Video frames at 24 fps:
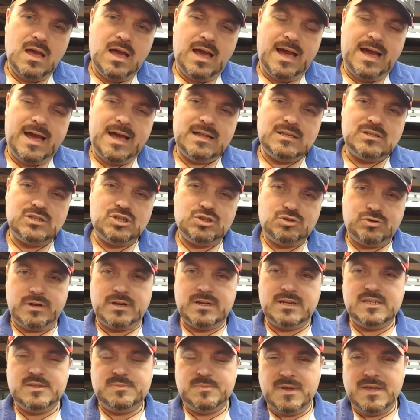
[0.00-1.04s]
And
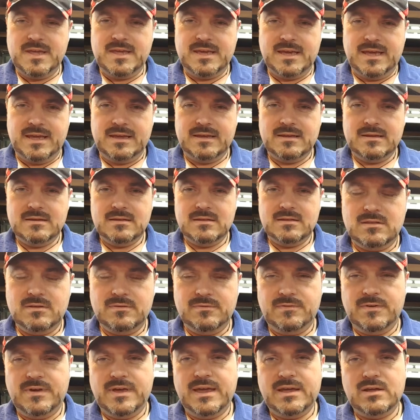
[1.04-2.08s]
strictly speaking, the
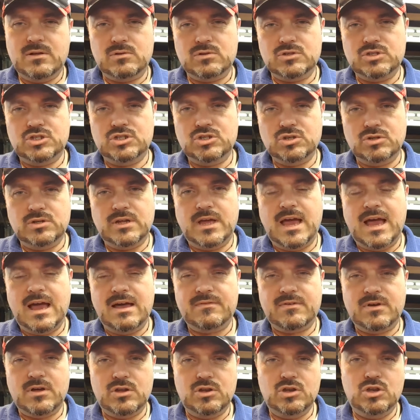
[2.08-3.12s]
vehicle should
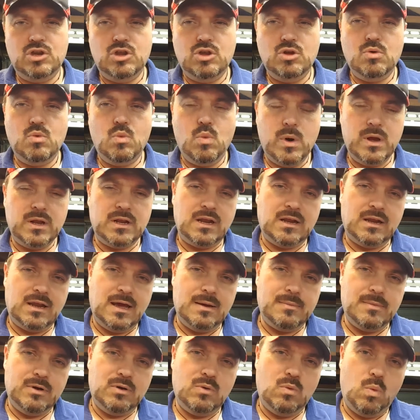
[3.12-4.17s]
have a new wheel
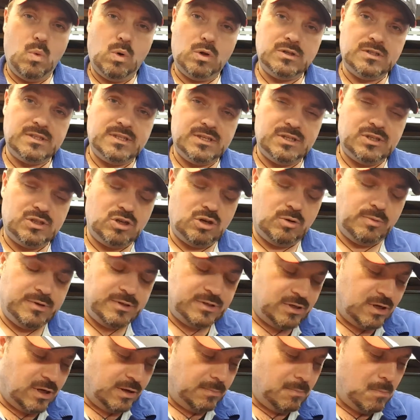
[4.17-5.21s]
alignment once this job is
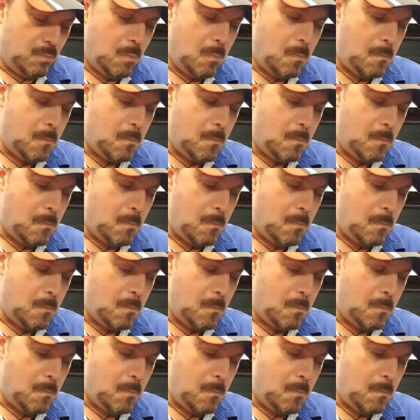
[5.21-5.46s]
done.